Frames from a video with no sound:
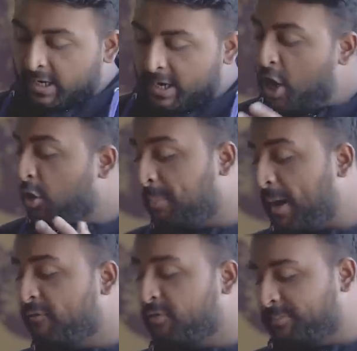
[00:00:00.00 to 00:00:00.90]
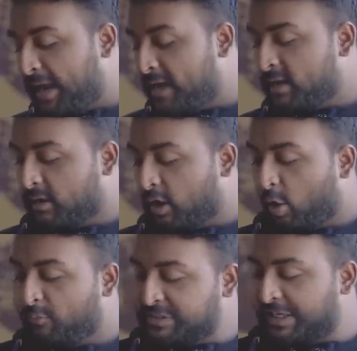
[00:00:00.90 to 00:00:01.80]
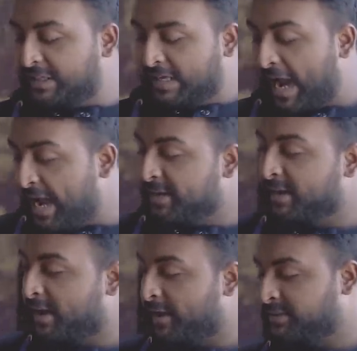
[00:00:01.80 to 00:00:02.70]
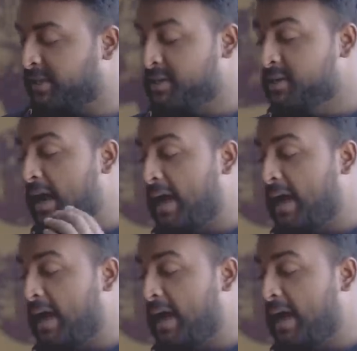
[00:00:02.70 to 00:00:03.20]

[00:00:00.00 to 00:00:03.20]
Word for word: Now, apart from that, obviously the antenna lines are here.